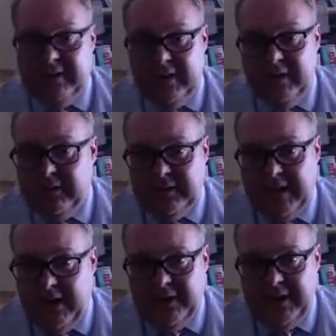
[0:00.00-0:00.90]
continue to
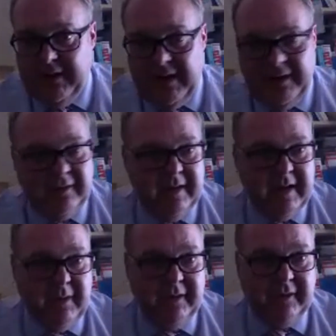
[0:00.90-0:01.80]
stay on here and answer
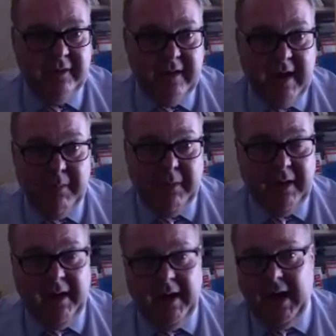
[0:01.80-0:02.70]
any questions there are,
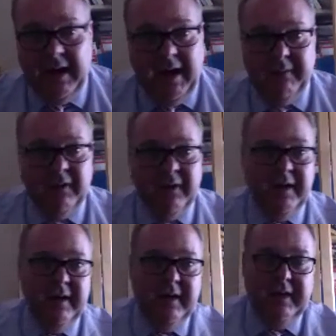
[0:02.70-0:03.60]
but I'm going
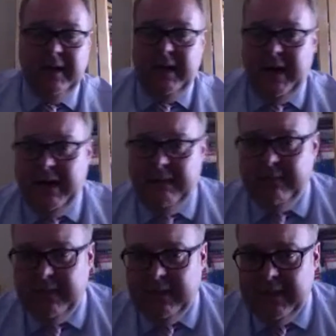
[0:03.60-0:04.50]
to,
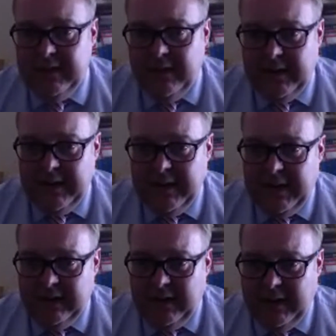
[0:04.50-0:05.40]
you know,
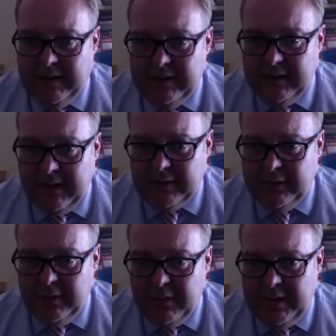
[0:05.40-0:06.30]
I'll answer the
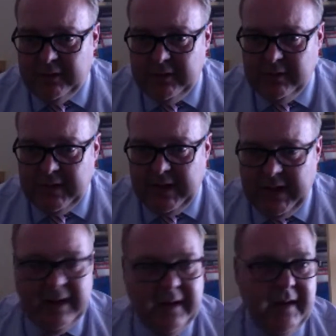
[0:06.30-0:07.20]
last few questions
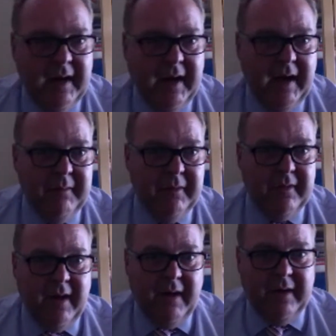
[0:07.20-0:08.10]
here
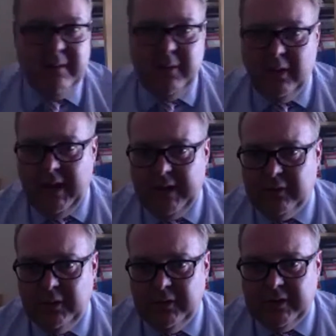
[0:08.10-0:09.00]
if there are any more
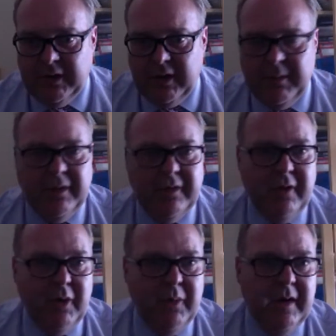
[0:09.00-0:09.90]
last ones that are coming
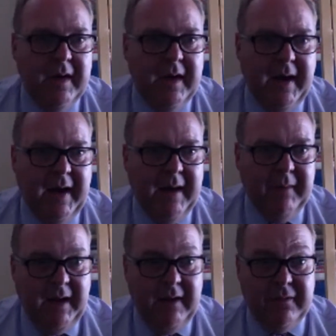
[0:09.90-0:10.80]
through.
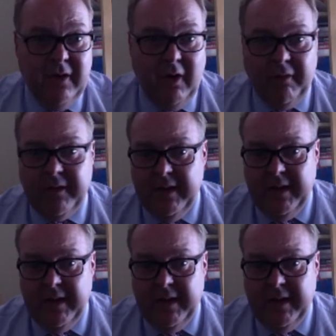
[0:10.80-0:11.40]
If not,